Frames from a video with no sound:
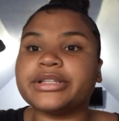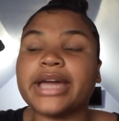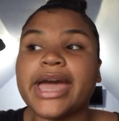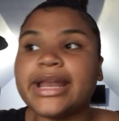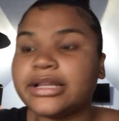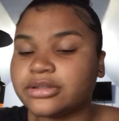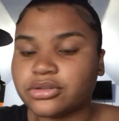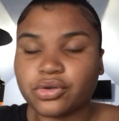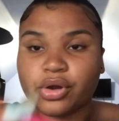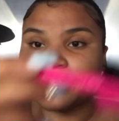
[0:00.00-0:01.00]
at any
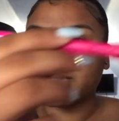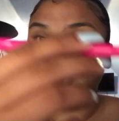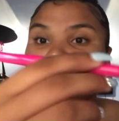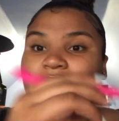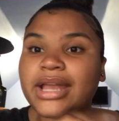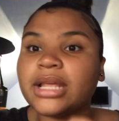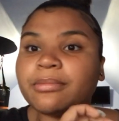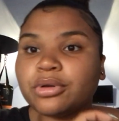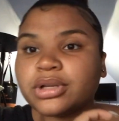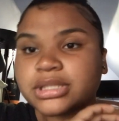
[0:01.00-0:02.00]
store. I'm telling you, any
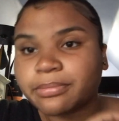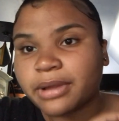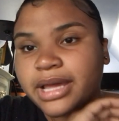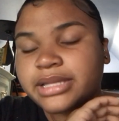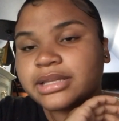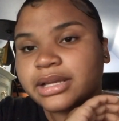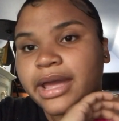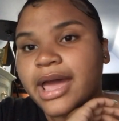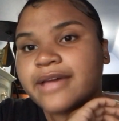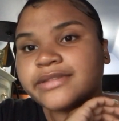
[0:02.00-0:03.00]
beauty supply is
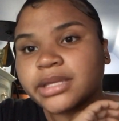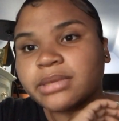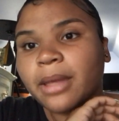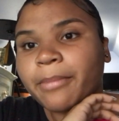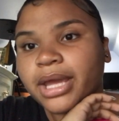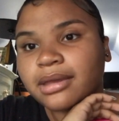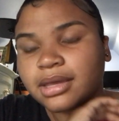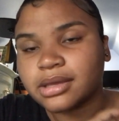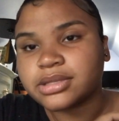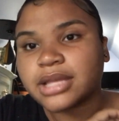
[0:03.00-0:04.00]
gonna have something by
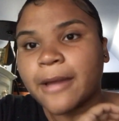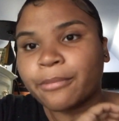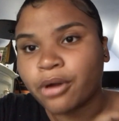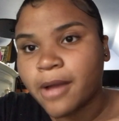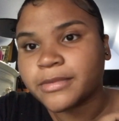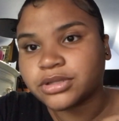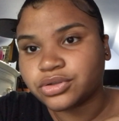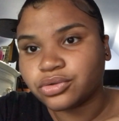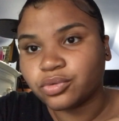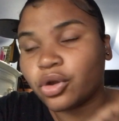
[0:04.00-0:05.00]
Kiss. I
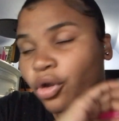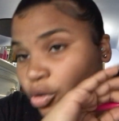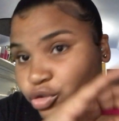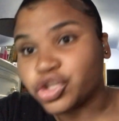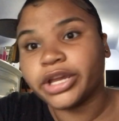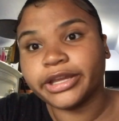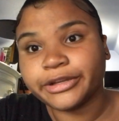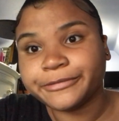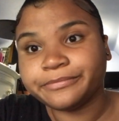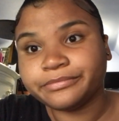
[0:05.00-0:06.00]
promise you. Go check
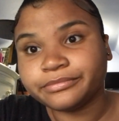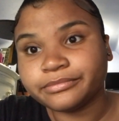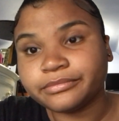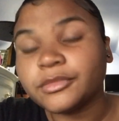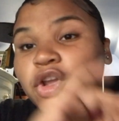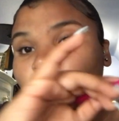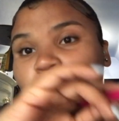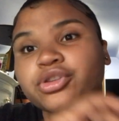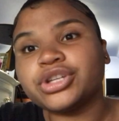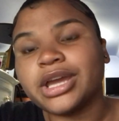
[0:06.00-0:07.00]

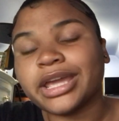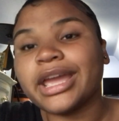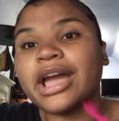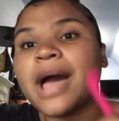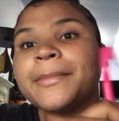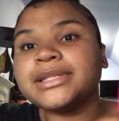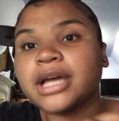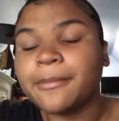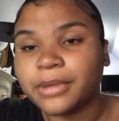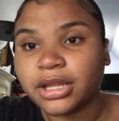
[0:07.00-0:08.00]
and comment
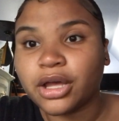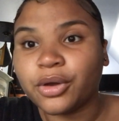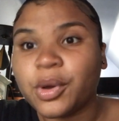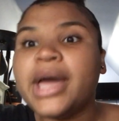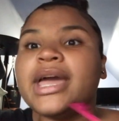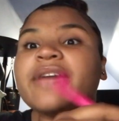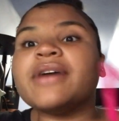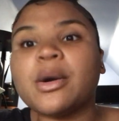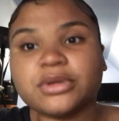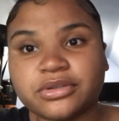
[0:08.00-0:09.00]
down below if
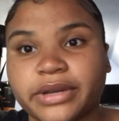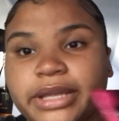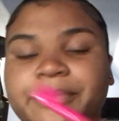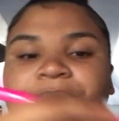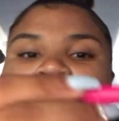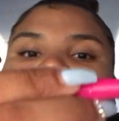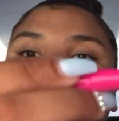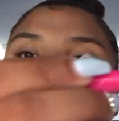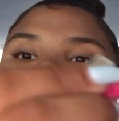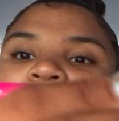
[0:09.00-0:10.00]
I was right.
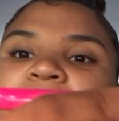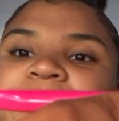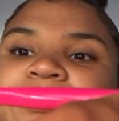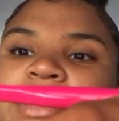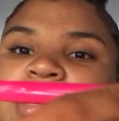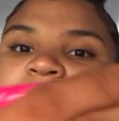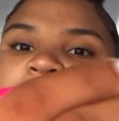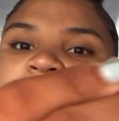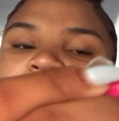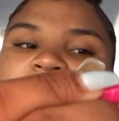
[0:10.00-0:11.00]
So this is
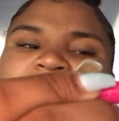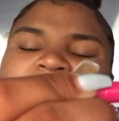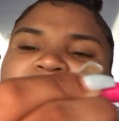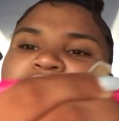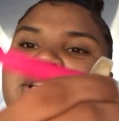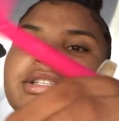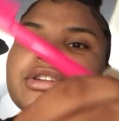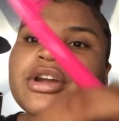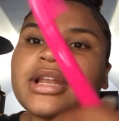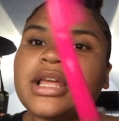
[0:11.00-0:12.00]
by Kiss. It's really
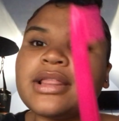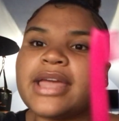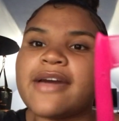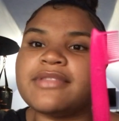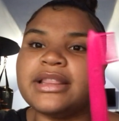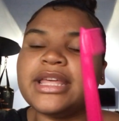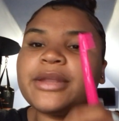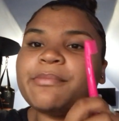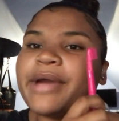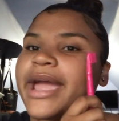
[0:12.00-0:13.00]
sturdy. They have the
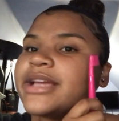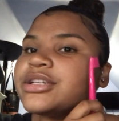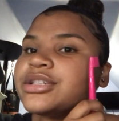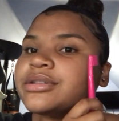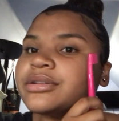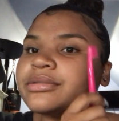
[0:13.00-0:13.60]
little brush,